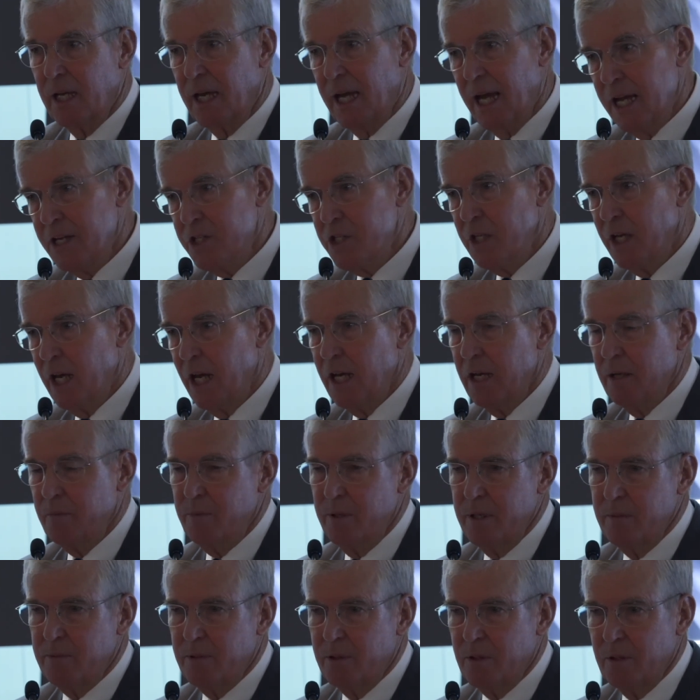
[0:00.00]
Educated
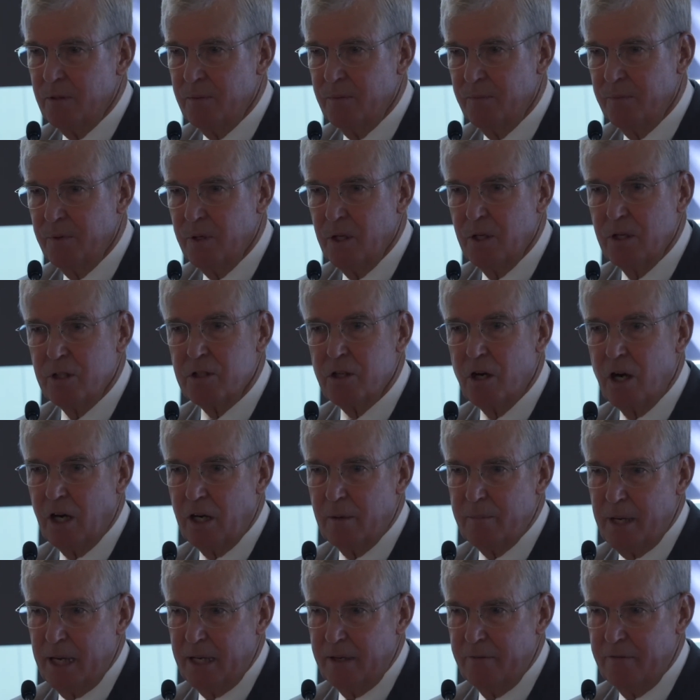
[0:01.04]
people talk
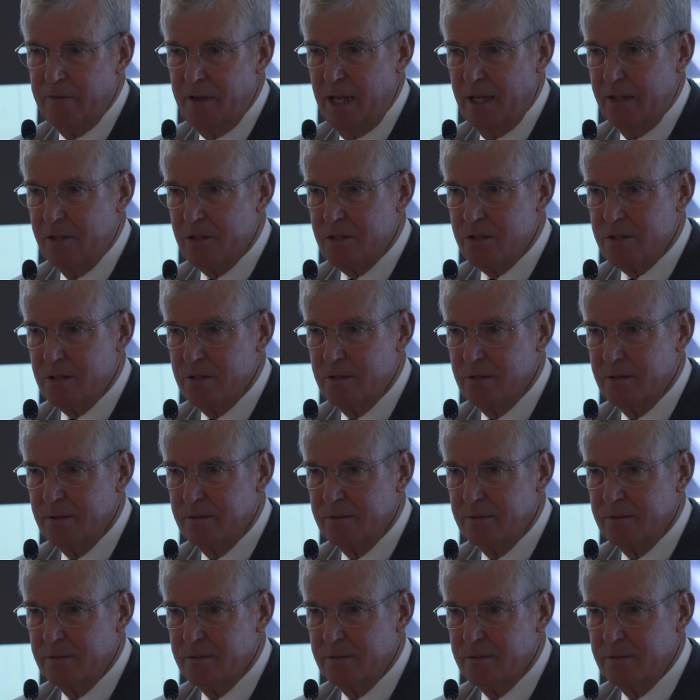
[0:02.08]
about events.